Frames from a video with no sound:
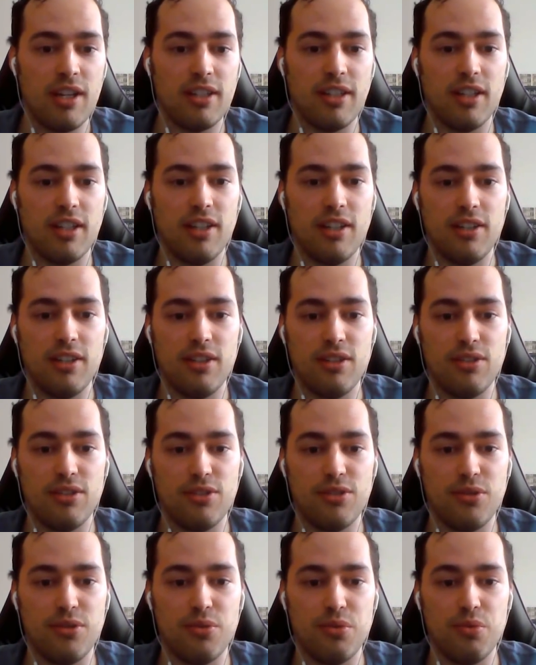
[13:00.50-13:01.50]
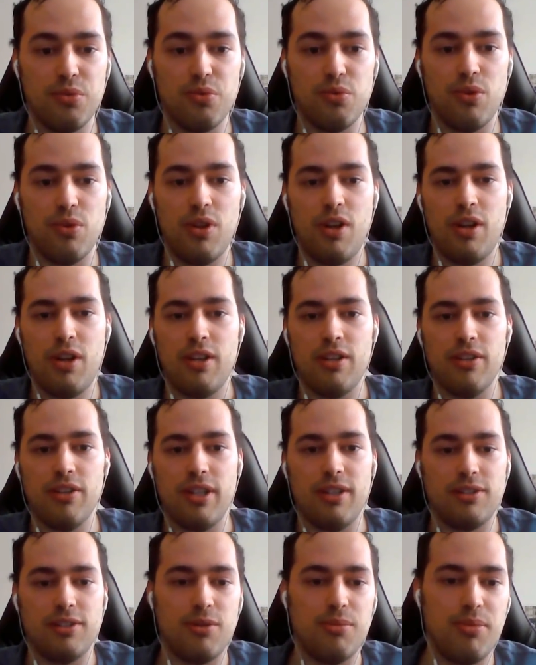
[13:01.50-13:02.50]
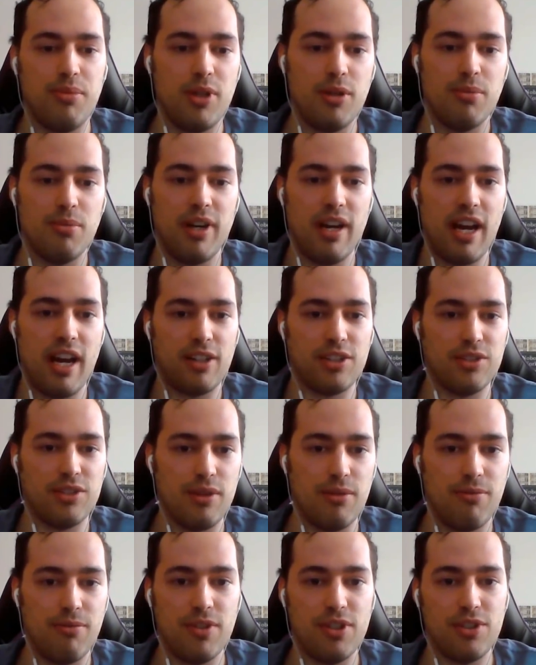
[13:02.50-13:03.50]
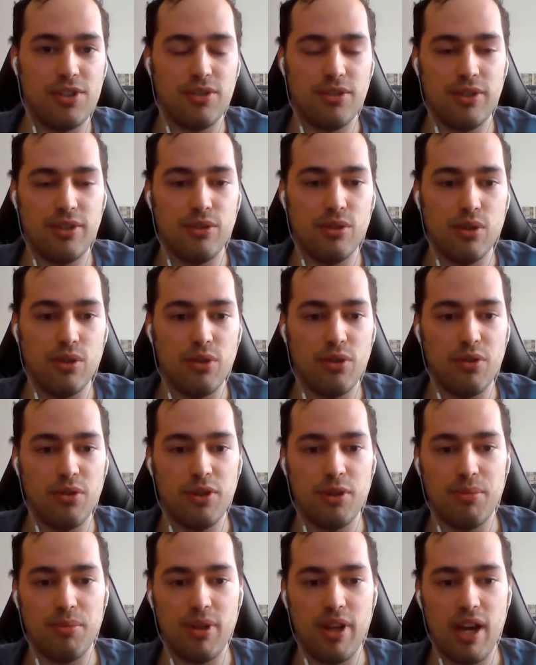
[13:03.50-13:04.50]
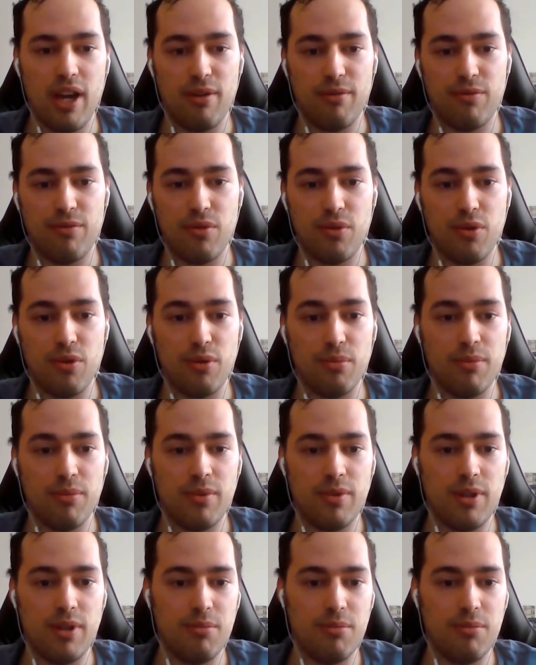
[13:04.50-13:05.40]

getting into like to be able to actually efficiently learn the platform